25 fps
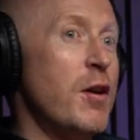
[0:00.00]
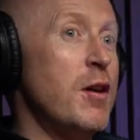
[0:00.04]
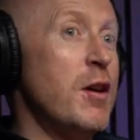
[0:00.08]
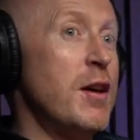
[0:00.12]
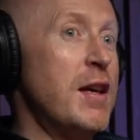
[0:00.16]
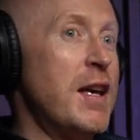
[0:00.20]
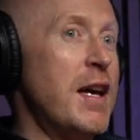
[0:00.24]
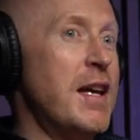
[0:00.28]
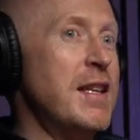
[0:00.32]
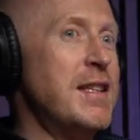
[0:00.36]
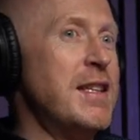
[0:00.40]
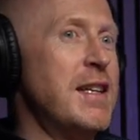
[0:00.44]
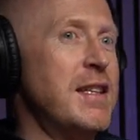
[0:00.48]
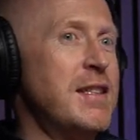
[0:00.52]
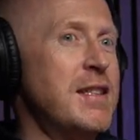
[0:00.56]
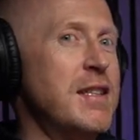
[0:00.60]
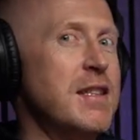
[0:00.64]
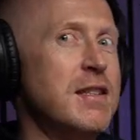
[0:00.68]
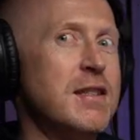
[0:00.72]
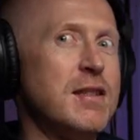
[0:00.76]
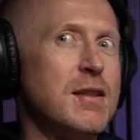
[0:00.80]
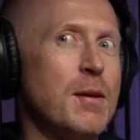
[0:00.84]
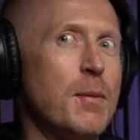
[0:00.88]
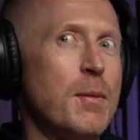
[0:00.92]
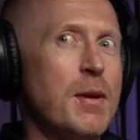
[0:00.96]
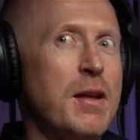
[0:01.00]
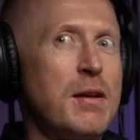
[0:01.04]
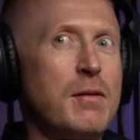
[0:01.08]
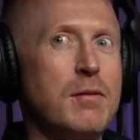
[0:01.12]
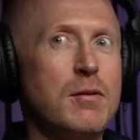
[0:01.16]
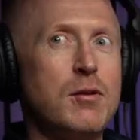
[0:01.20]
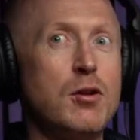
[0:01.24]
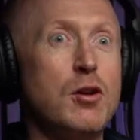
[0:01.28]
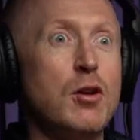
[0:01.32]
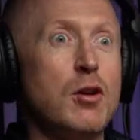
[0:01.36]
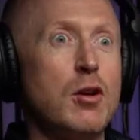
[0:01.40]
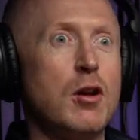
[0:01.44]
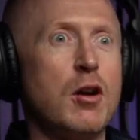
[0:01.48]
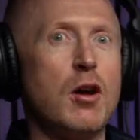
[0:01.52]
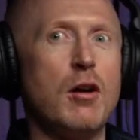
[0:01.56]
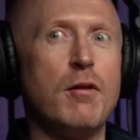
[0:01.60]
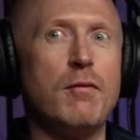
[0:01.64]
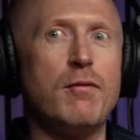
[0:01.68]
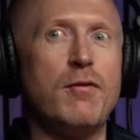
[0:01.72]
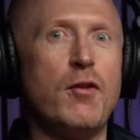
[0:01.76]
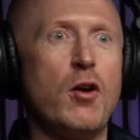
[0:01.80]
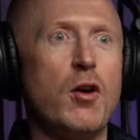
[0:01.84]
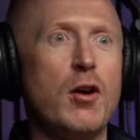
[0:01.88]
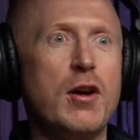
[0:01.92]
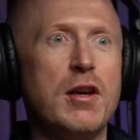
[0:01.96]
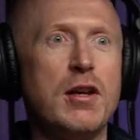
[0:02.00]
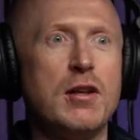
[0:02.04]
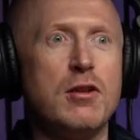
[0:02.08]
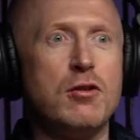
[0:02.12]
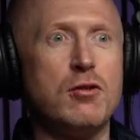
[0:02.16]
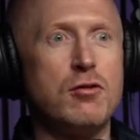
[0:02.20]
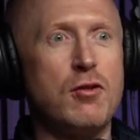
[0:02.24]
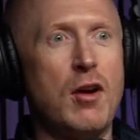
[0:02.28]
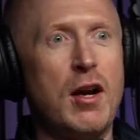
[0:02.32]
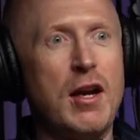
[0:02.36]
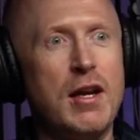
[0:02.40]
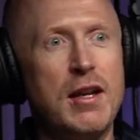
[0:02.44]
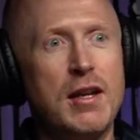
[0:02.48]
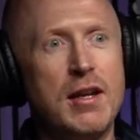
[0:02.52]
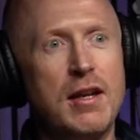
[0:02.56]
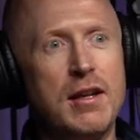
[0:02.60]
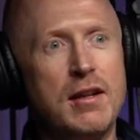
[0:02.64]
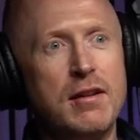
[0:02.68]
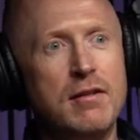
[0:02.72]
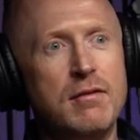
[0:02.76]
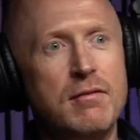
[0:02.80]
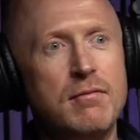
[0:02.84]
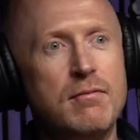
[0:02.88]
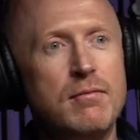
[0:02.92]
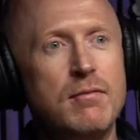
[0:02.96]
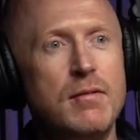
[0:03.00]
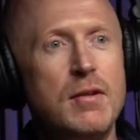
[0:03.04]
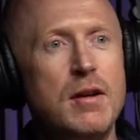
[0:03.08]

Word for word: get addicted to something good like fighting training